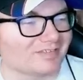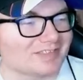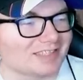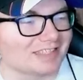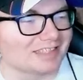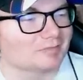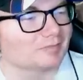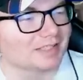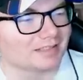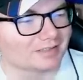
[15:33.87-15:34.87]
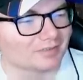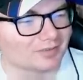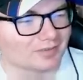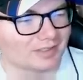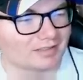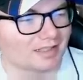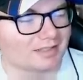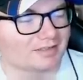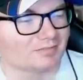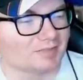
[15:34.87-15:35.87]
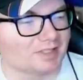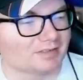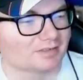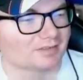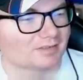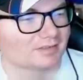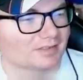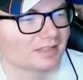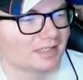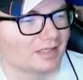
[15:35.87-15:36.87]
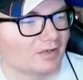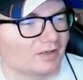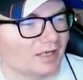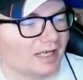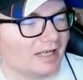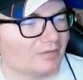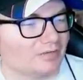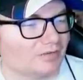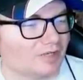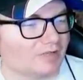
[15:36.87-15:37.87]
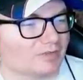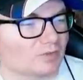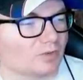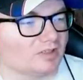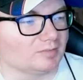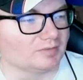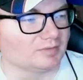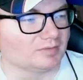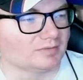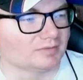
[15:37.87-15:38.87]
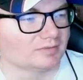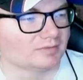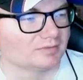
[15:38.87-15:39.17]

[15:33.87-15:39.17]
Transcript: I was not going to make that corner, and that's, that's on me. How is Travis Kvapil